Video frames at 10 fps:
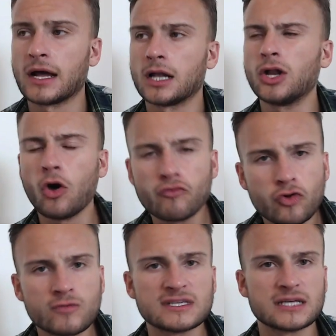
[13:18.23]
A lot of
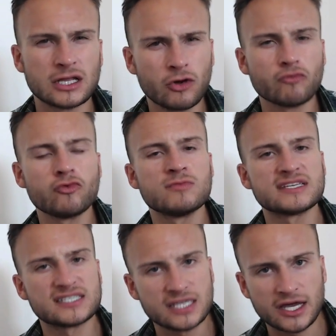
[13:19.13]
rumours
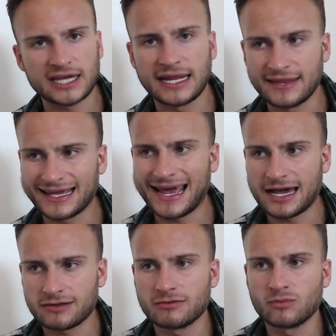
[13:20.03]
circulating that
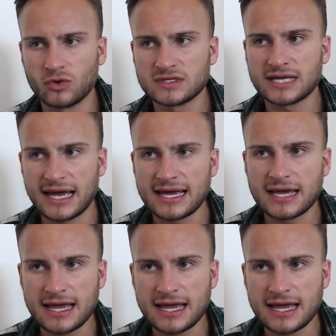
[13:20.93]
Catherine was a